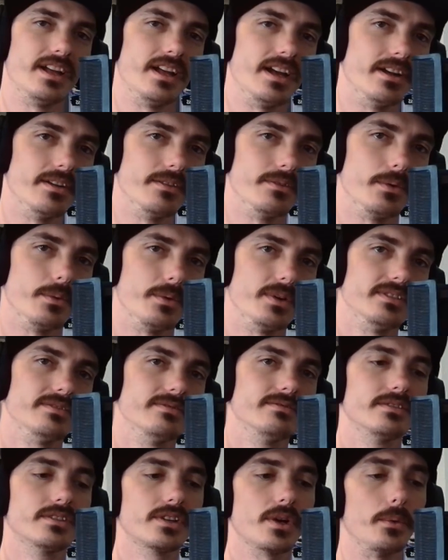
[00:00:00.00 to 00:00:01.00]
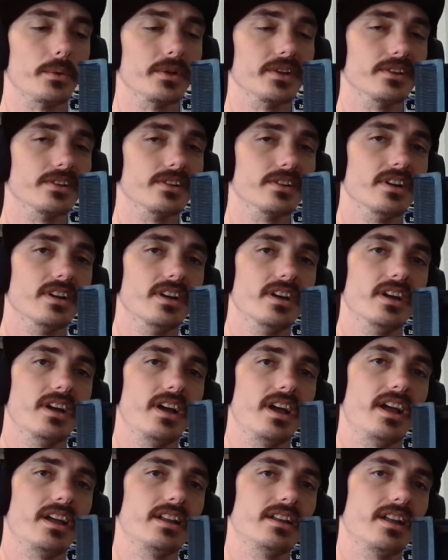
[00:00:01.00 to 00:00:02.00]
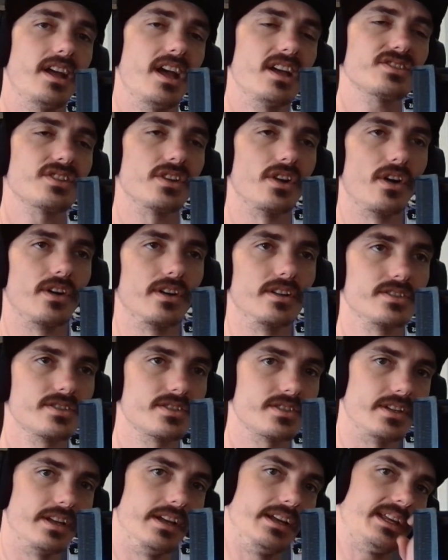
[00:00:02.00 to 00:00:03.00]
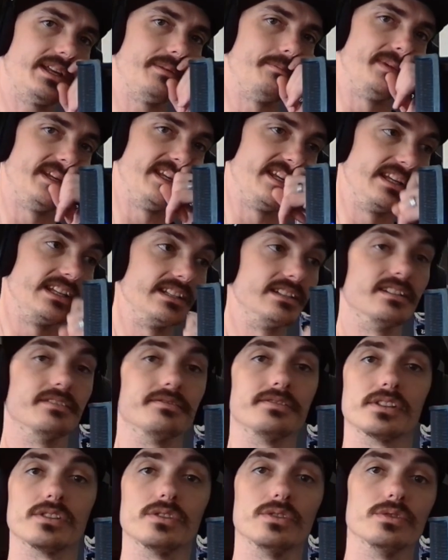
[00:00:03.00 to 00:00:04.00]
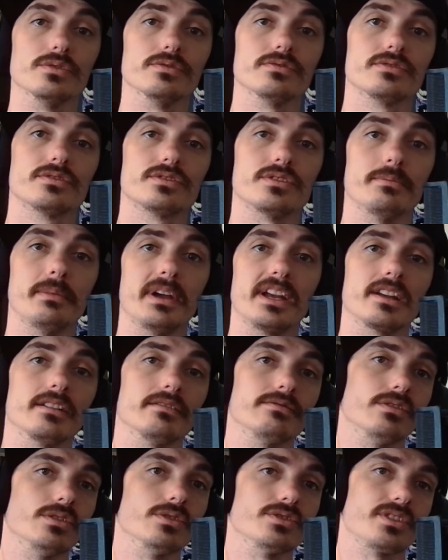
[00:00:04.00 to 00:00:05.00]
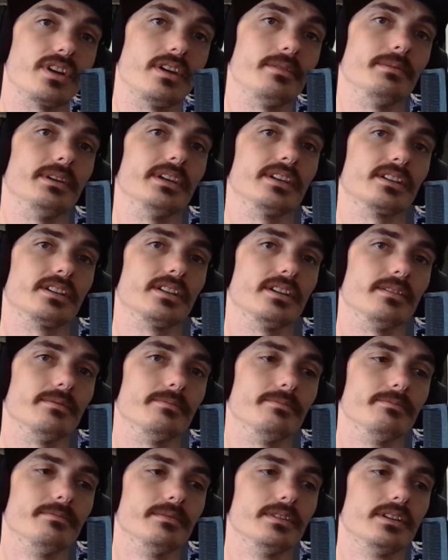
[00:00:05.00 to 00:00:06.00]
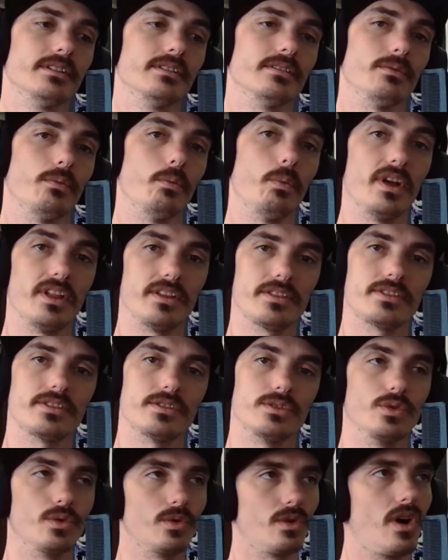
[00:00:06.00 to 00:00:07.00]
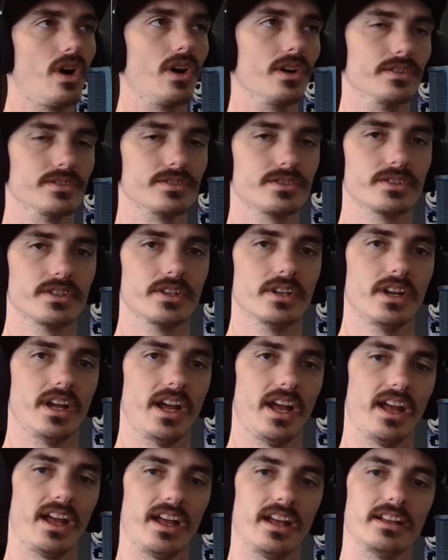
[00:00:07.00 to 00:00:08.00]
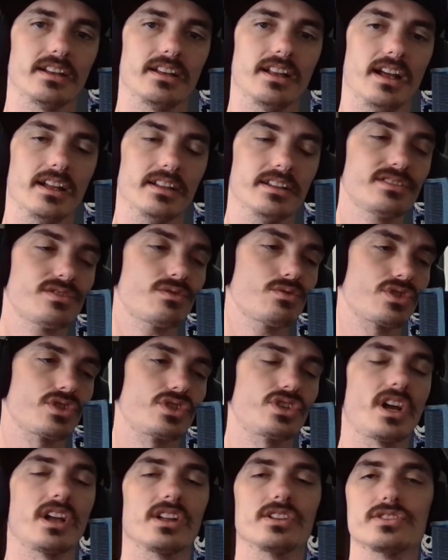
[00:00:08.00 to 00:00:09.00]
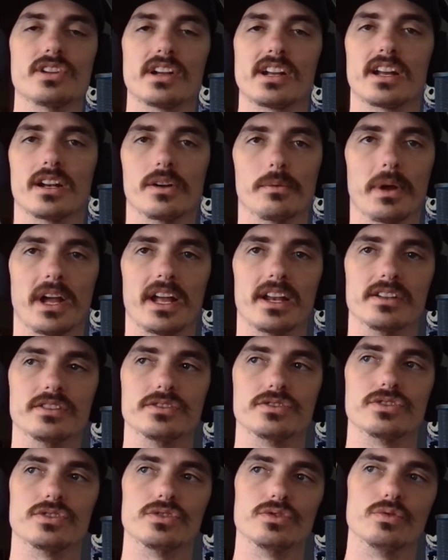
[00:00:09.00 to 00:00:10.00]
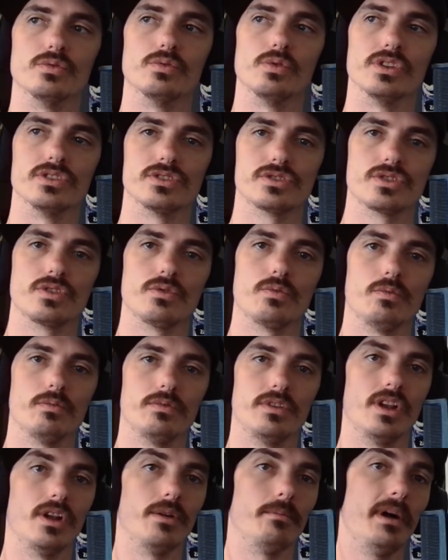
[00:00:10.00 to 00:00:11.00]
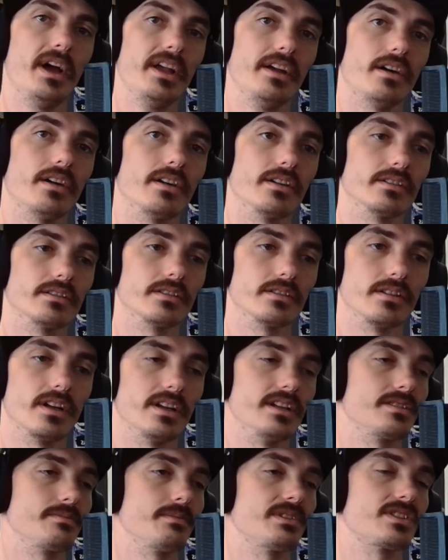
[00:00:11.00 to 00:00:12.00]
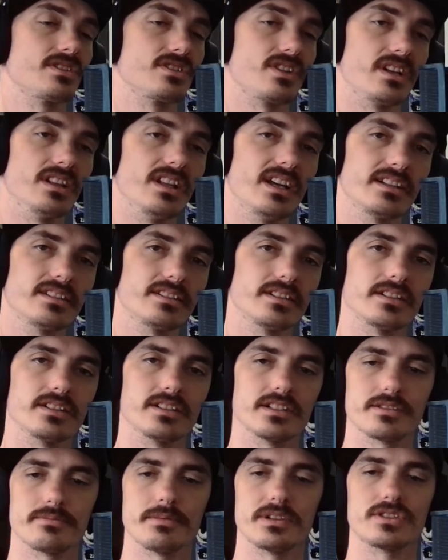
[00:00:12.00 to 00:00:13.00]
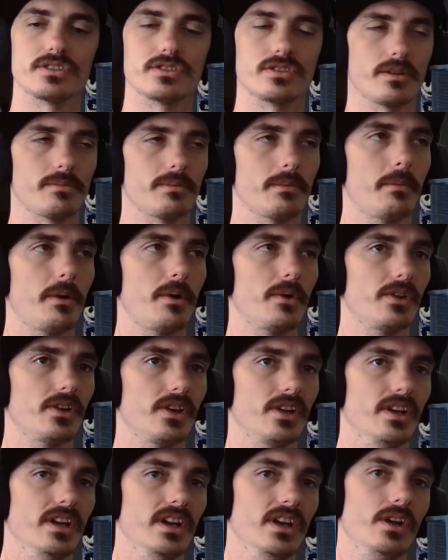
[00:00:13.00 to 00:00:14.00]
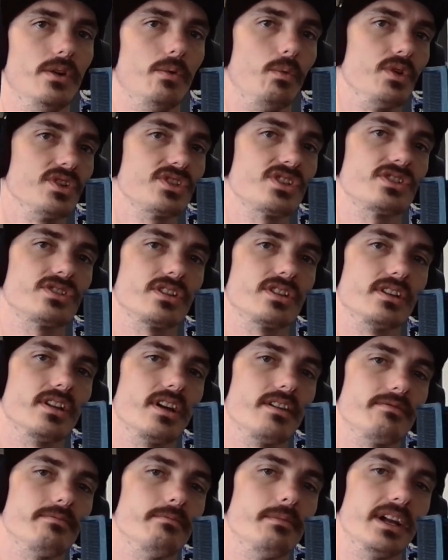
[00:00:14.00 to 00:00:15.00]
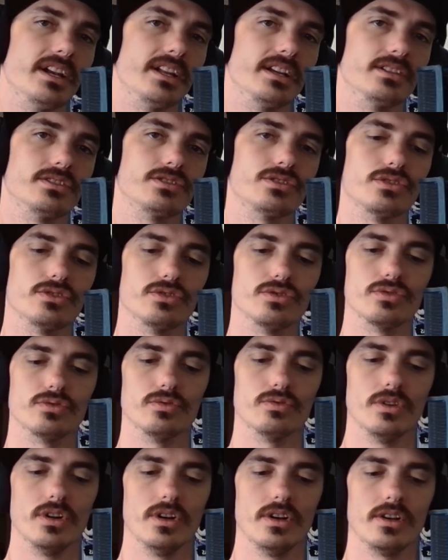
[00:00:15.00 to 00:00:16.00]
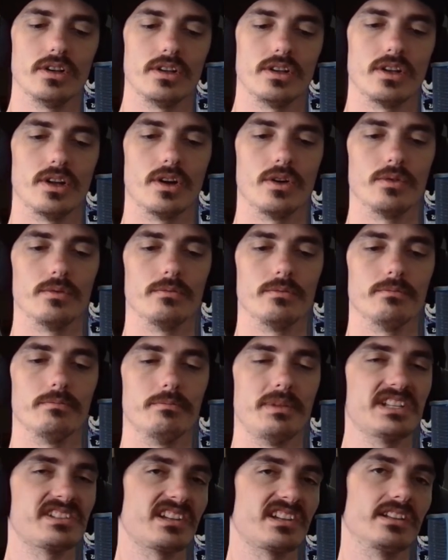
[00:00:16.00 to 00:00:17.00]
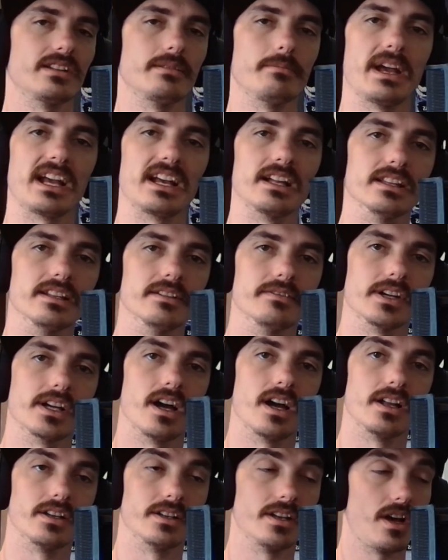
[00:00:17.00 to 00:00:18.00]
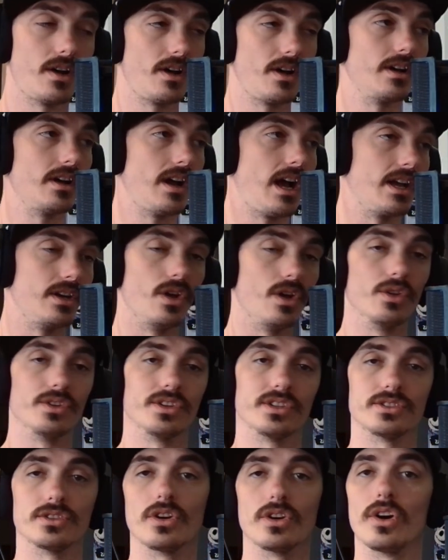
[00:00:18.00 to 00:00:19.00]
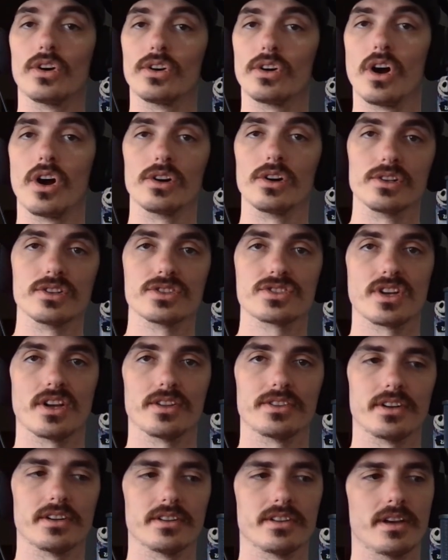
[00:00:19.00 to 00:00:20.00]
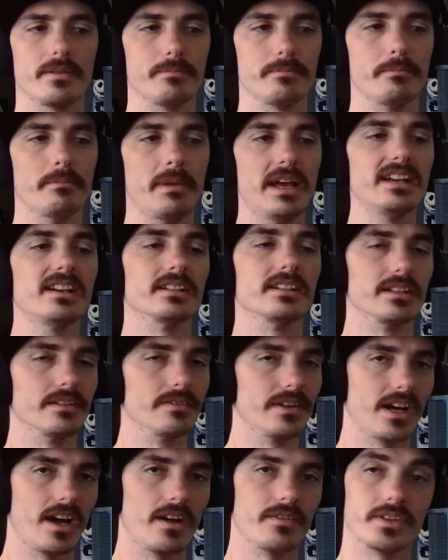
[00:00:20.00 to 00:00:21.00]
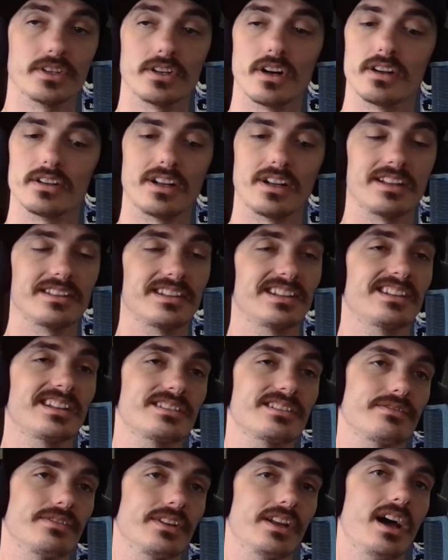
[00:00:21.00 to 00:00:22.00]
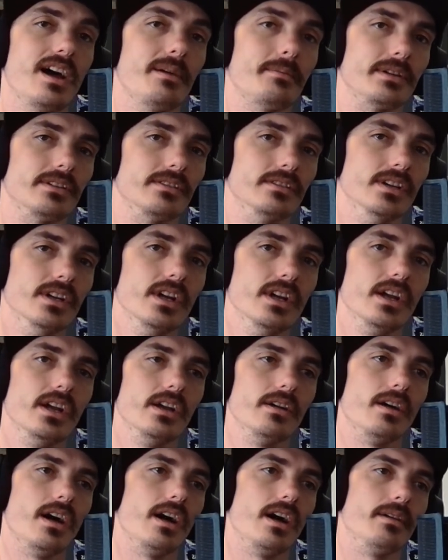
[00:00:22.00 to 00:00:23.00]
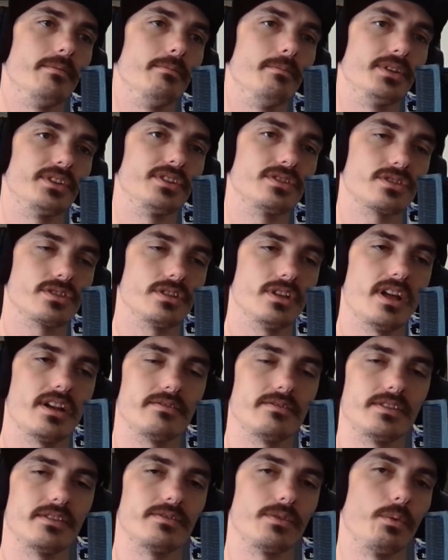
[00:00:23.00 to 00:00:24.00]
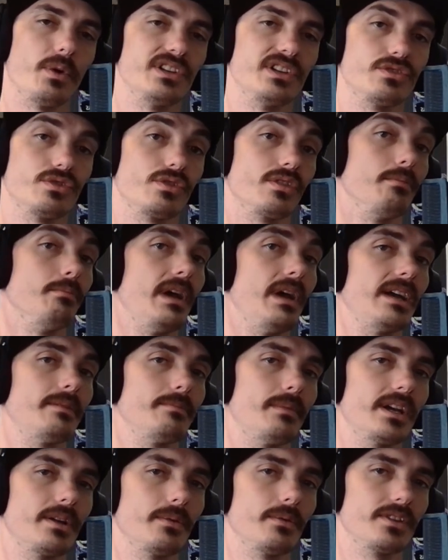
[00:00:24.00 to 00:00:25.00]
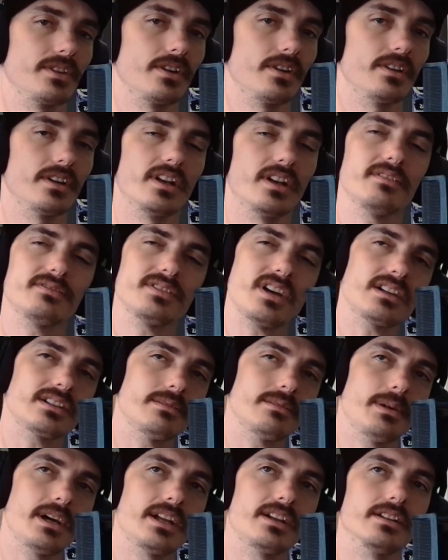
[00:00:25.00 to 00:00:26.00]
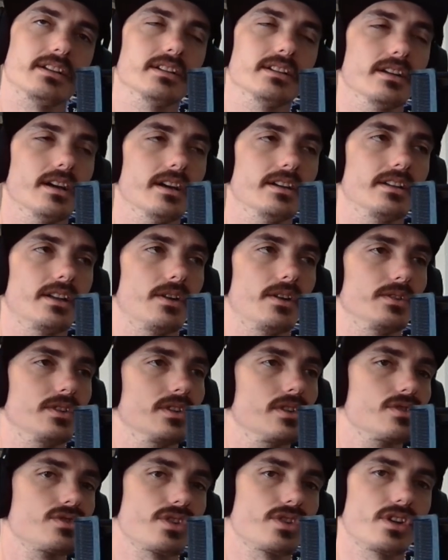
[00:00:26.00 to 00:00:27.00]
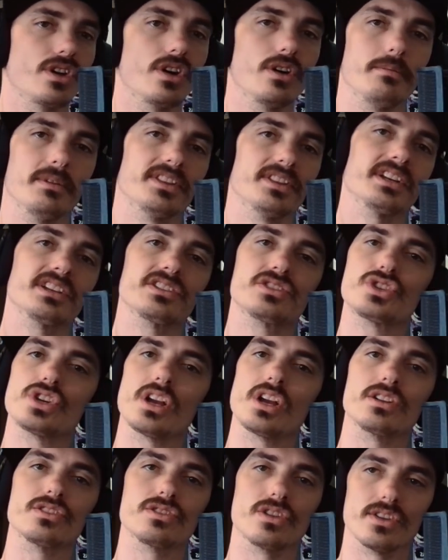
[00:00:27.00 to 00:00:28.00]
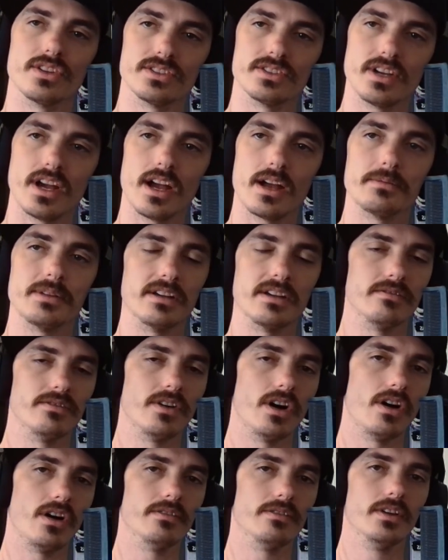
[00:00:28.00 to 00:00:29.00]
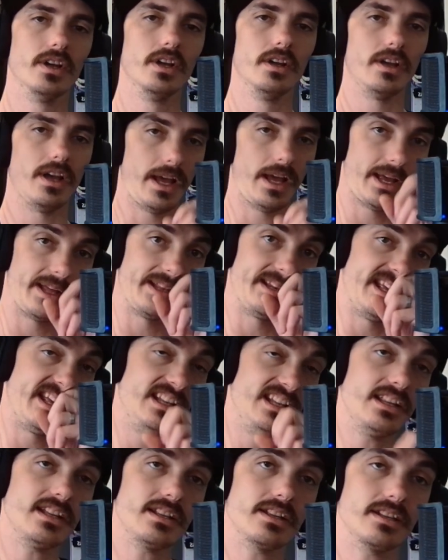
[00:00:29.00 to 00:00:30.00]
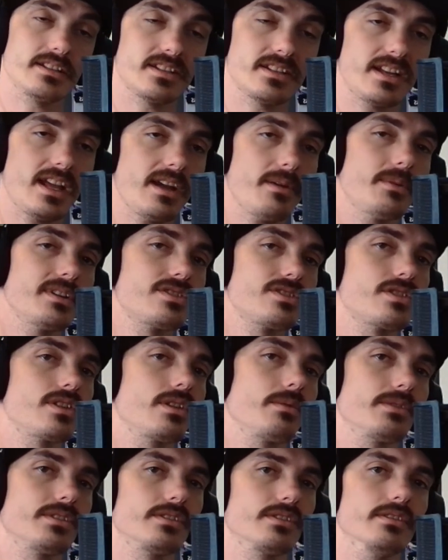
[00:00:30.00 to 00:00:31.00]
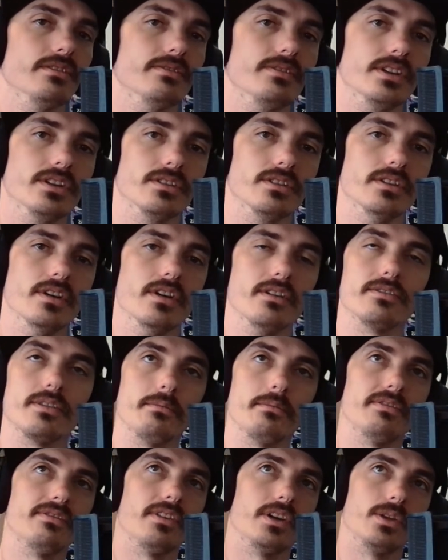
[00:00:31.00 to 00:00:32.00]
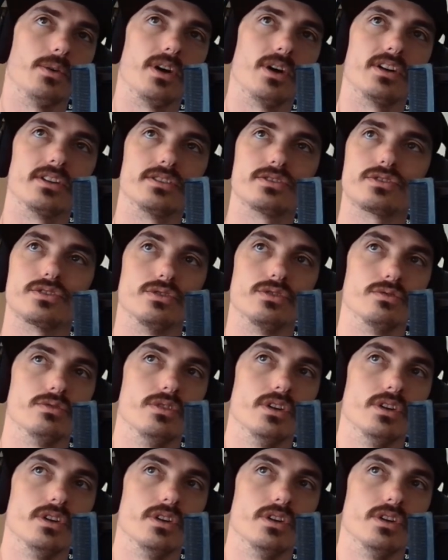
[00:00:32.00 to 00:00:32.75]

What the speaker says: Hey everyone, Cody here. And as an artist, it can be difficult to make a full-time income with your art. And this was a challenge I kind of ran into was, you know, my art, as much as I liked it and as much as I promoted it, wasn't enough money to, you know, basically make a living on. Now, I know that there are artists out there that make a living off their art, and I think that's phenomenal. But there's a lot of different ways you can make money with art. And I've talked about it, you know, years ago, but things change all the time. They evolve. And today I want to share with you a video from a fellow artist who